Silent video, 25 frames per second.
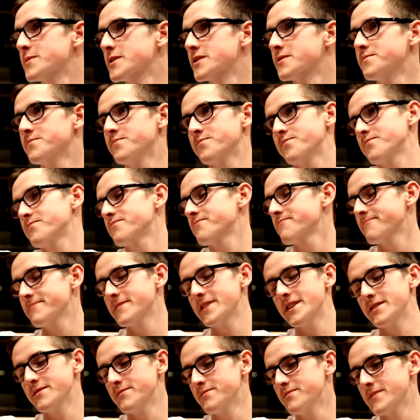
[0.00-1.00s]
but
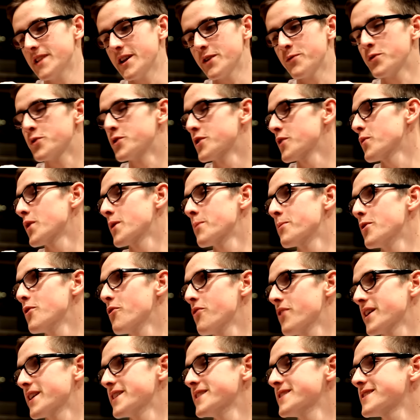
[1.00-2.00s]
like we could have won
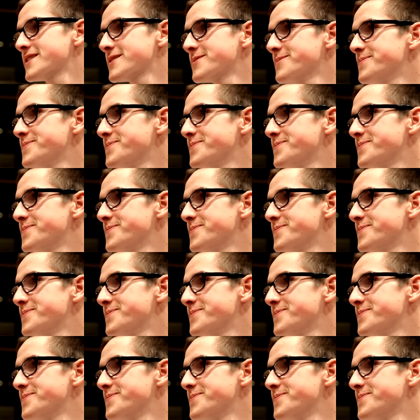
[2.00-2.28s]
both, I guess.